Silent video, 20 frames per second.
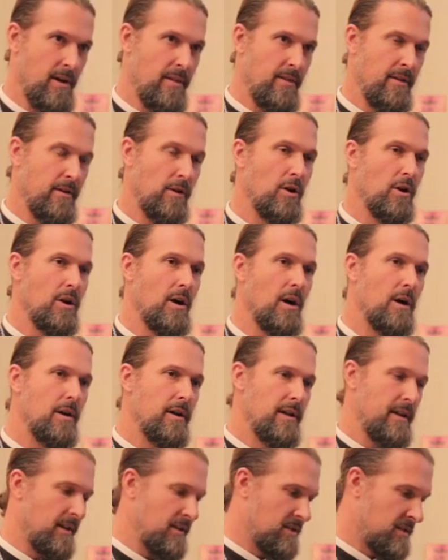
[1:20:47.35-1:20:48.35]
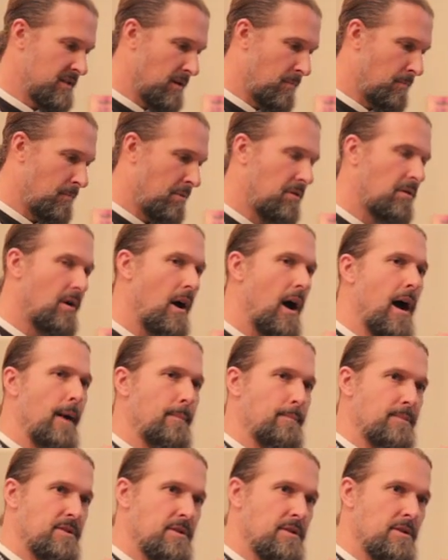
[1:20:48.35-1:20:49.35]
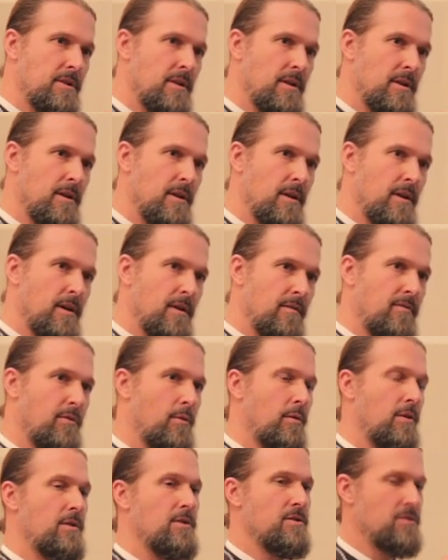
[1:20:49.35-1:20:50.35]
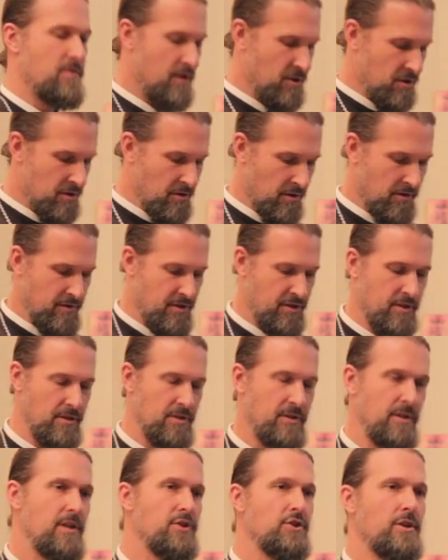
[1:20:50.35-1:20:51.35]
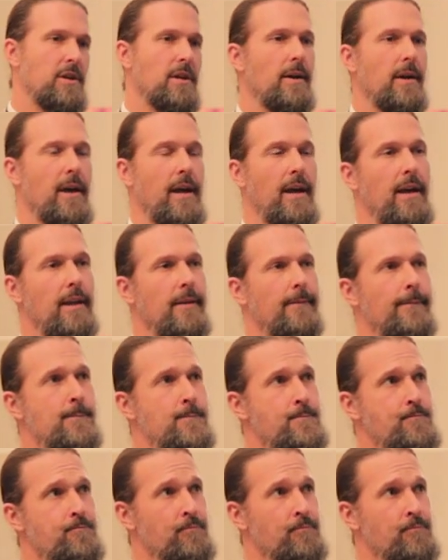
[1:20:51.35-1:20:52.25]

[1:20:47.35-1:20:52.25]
They're guardians, they're props for traditional Christian teaching, and